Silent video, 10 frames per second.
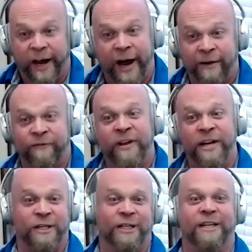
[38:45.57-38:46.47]
I
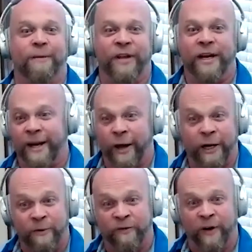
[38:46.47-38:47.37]
finished something and now I can
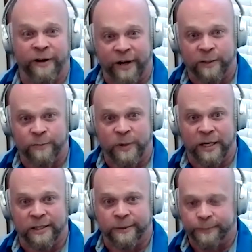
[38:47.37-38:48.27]
move on to the next
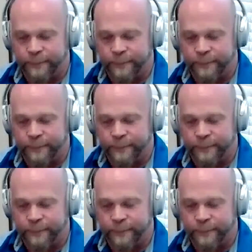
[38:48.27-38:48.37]
piece.